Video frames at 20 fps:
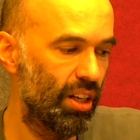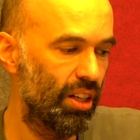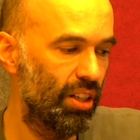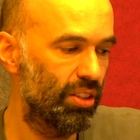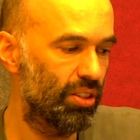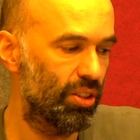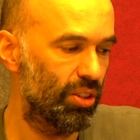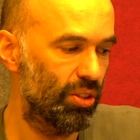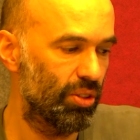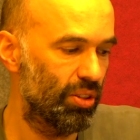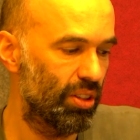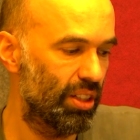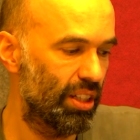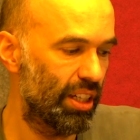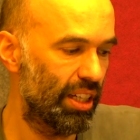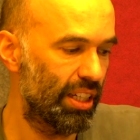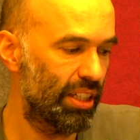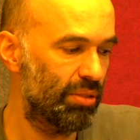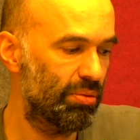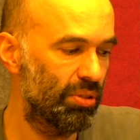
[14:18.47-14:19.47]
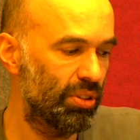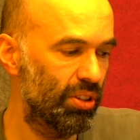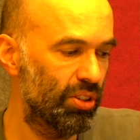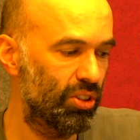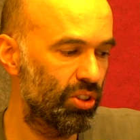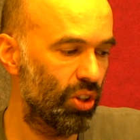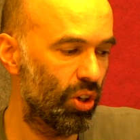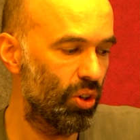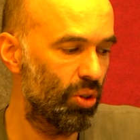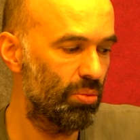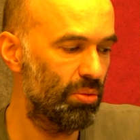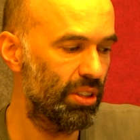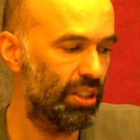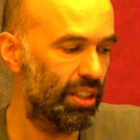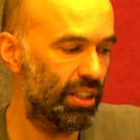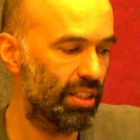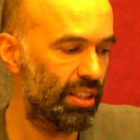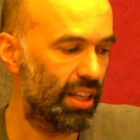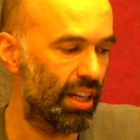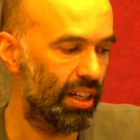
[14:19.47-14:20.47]
So it will show me
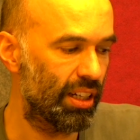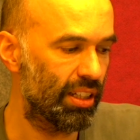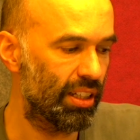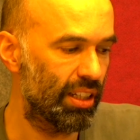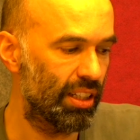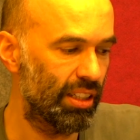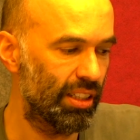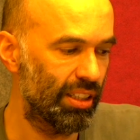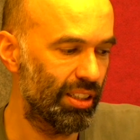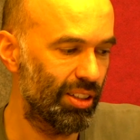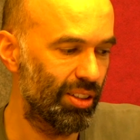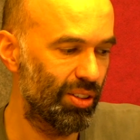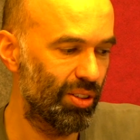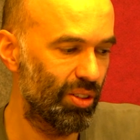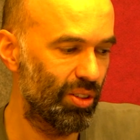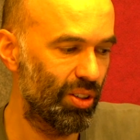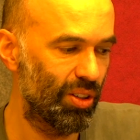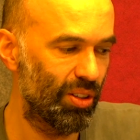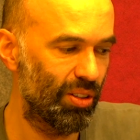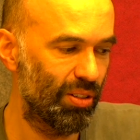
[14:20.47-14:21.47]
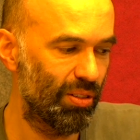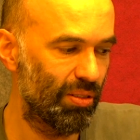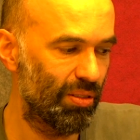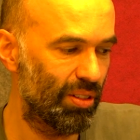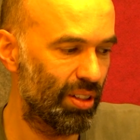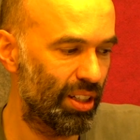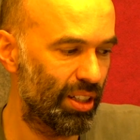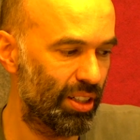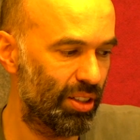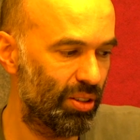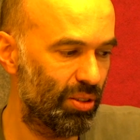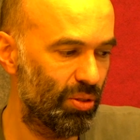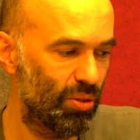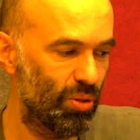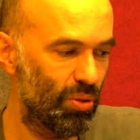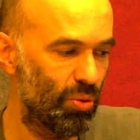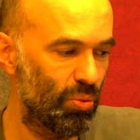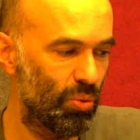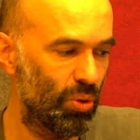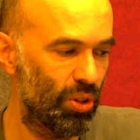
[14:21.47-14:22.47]
exactly like
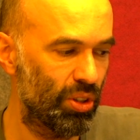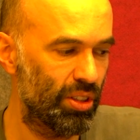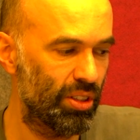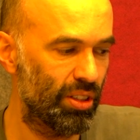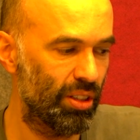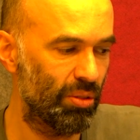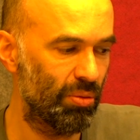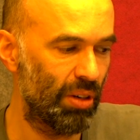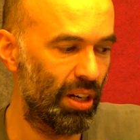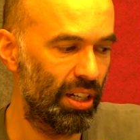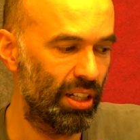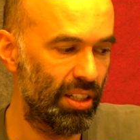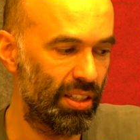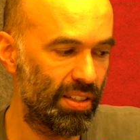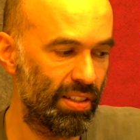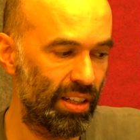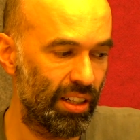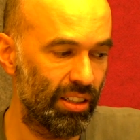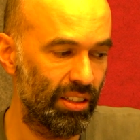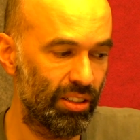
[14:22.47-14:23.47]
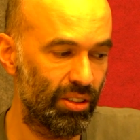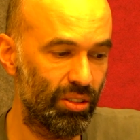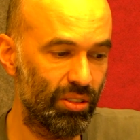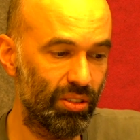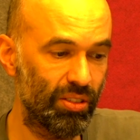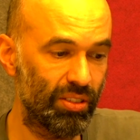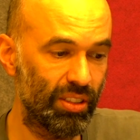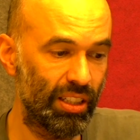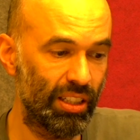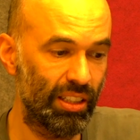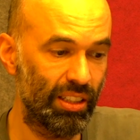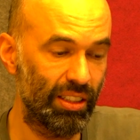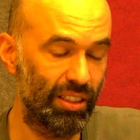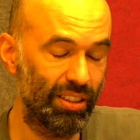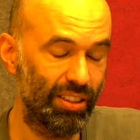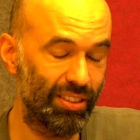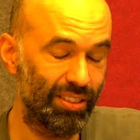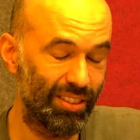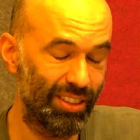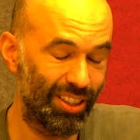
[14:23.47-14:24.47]
what the wireless
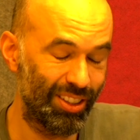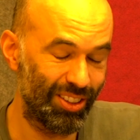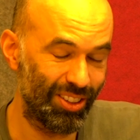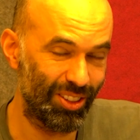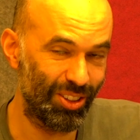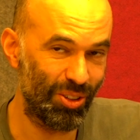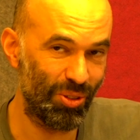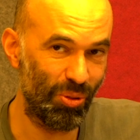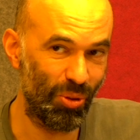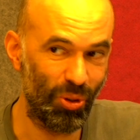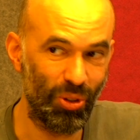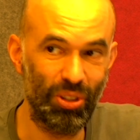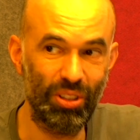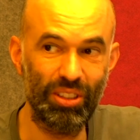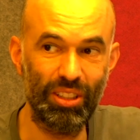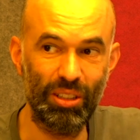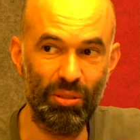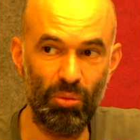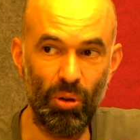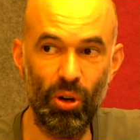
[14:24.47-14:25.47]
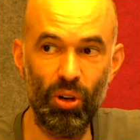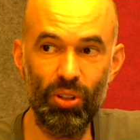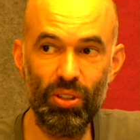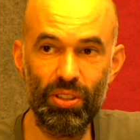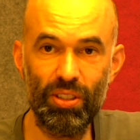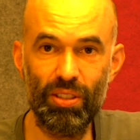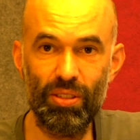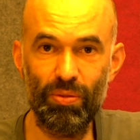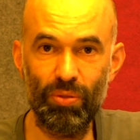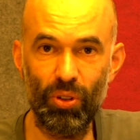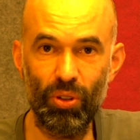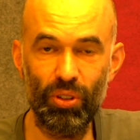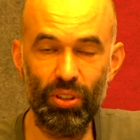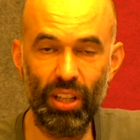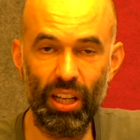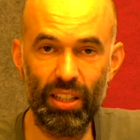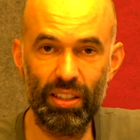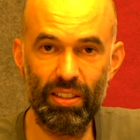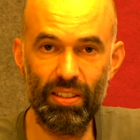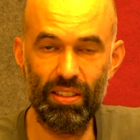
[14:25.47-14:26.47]
signal quality was for
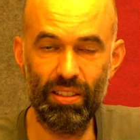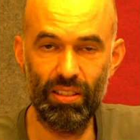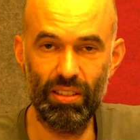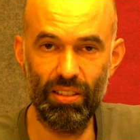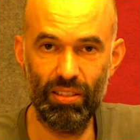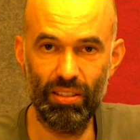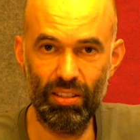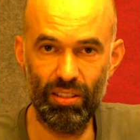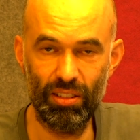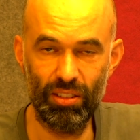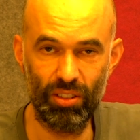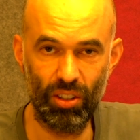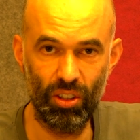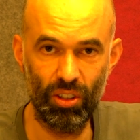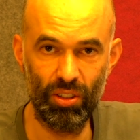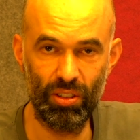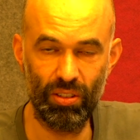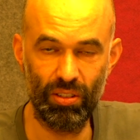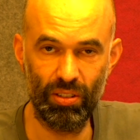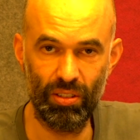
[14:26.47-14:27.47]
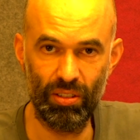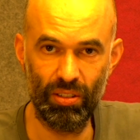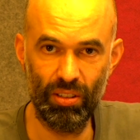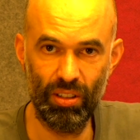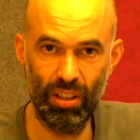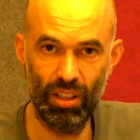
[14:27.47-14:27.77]
that certain